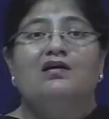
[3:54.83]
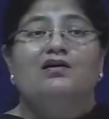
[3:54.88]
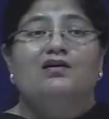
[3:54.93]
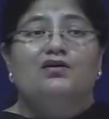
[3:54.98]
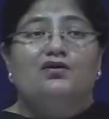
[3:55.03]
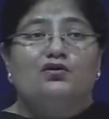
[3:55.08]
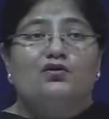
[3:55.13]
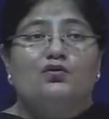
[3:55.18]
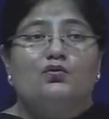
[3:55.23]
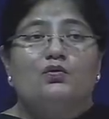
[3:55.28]

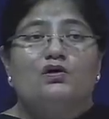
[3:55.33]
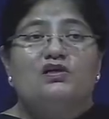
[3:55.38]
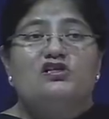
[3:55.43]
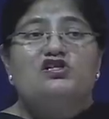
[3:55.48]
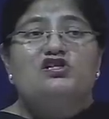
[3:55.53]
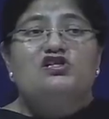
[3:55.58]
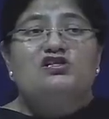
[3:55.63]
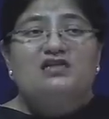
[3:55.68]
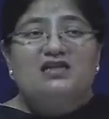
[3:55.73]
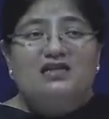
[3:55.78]
What
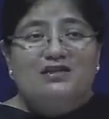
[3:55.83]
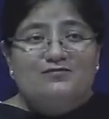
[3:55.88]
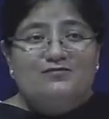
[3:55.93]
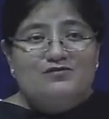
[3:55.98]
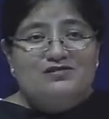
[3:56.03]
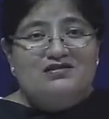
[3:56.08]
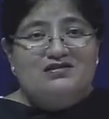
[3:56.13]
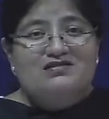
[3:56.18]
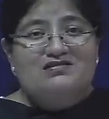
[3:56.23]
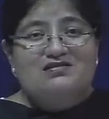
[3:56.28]

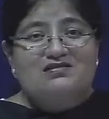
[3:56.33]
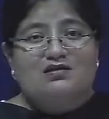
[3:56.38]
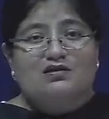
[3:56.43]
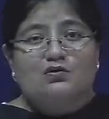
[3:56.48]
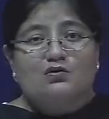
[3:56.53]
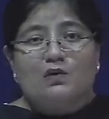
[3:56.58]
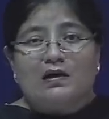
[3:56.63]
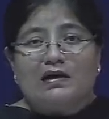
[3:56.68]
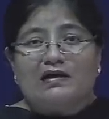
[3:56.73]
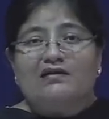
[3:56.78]
shapes it's
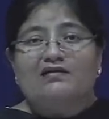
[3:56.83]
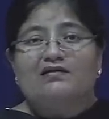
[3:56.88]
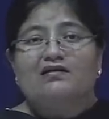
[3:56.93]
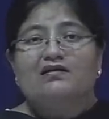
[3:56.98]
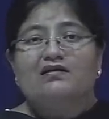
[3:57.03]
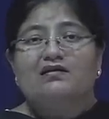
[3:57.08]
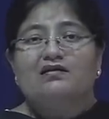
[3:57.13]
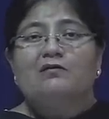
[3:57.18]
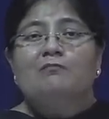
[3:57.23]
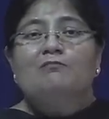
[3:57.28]

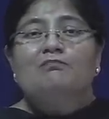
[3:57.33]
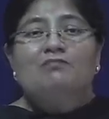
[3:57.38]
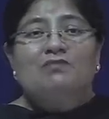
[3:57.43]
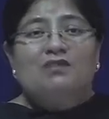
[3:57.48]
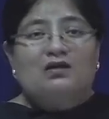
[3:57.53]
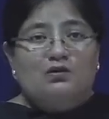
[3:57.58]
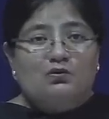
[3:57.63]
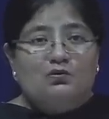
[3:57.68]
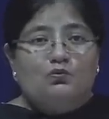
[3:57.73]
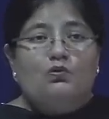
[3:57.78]
acquiring,
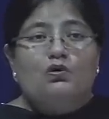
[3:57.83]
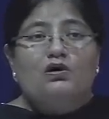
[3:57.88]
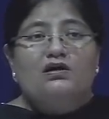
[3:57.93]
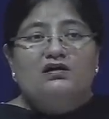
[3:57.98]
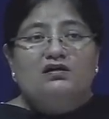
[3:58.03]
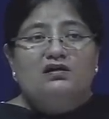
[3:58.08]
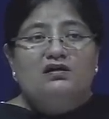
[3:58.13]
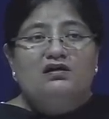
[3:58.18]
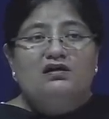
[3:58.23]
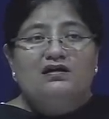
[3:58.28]

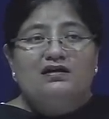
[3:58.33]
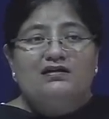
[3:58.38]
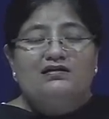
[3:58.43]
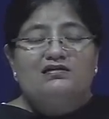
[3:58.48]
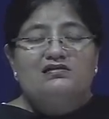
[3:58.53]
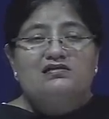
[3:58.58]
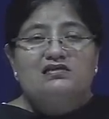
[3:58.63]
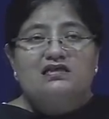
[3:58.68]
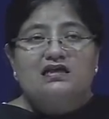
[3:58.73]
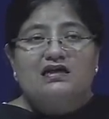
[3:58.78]
what it
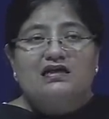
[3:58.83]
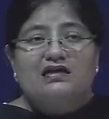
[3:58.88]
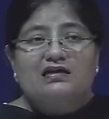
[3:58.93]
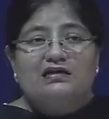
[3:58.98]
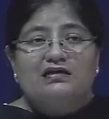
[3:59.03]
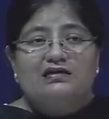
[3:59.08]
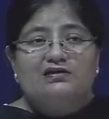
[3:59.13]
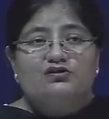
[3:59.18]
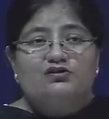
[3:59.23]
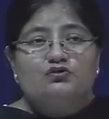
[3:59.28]
is
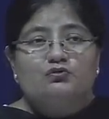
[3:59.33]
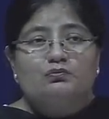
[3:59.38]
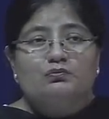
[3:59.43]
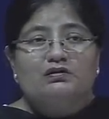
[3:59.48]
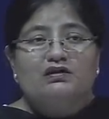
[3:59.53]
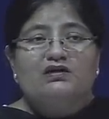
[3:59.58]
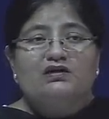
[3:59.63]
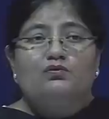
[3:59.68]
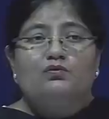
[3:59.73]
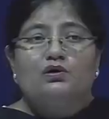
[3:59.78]
likely to
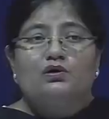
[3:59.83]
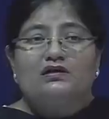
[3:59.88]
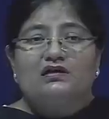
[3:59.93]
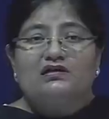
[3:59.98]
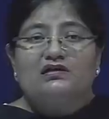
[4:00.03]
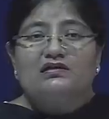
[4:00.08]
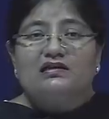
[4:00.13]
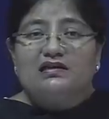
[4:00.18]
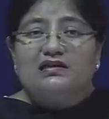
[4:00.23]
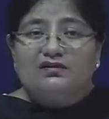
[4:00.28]
be, what
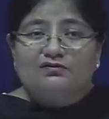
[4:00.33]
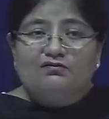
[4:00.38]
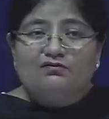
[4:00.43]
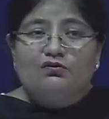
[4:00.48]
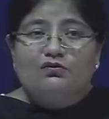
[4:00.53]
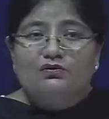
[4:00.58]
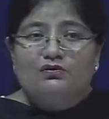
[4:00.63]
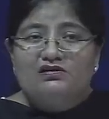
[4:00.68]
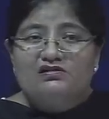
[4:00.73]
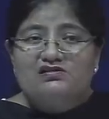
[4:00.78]
are the
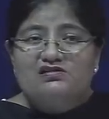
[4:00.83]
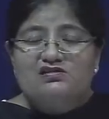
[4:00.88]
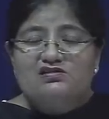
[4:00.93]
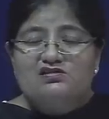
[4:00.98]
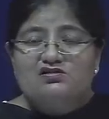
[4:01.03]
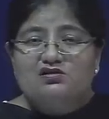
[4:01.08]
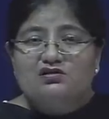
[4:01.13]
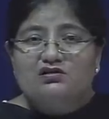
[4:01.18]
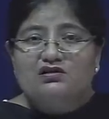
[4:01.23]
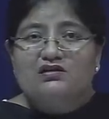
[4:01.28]

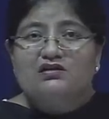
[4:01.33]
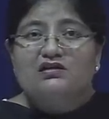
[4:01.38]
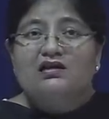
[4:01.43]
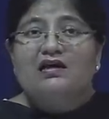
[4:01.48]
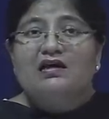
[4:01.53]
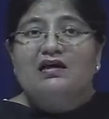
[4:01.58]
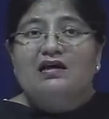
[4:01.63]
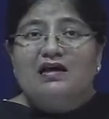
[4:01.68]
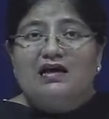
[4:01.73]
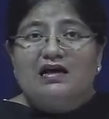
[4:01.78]
influences on it,
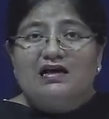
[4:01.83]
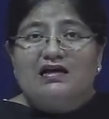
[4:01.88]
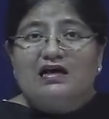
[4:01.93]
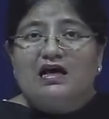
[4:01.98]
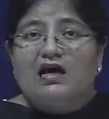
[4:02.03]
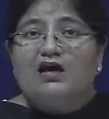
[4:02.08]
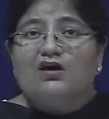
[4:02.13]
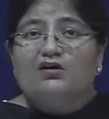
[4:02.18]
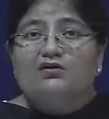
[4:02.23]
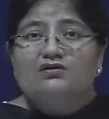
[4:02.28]
and
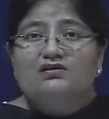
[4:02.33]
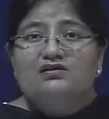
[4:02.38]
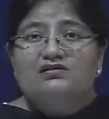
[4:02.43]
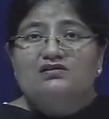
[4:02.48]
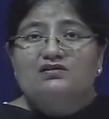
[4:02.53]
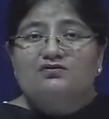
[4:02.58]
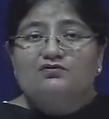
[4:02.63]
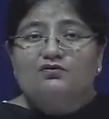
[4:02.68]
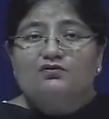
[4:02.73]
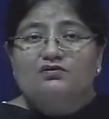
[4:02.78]
how these
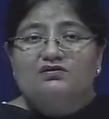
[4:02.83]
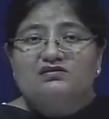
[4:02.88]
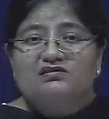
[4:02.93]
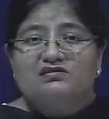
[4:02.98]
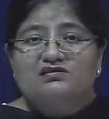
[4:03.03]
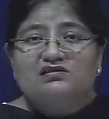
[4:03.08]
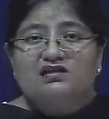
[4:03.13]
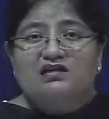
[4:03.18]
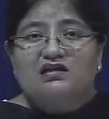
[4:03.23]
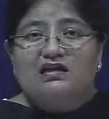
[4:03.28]

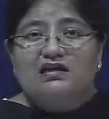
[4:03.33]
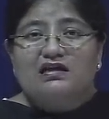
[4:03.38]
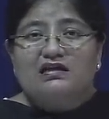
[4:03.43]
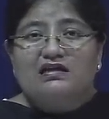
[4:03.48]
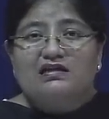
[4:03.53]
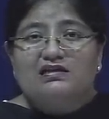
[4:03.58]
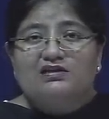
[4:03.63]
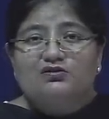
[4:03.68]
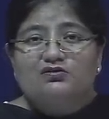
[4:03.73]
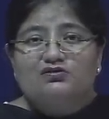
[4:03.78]
influences are
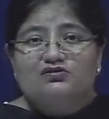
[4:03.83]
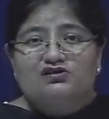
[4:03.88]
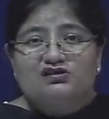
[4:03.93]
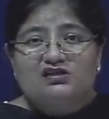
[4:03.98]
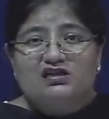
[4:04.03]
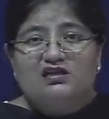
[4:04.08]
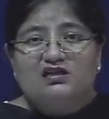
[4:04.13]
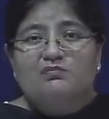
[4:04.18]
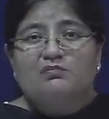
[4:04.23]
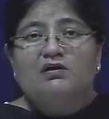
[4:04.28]
likely to
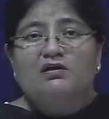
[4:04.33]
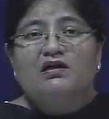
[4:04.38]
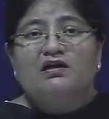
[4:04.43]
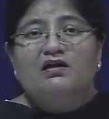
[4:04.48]
shape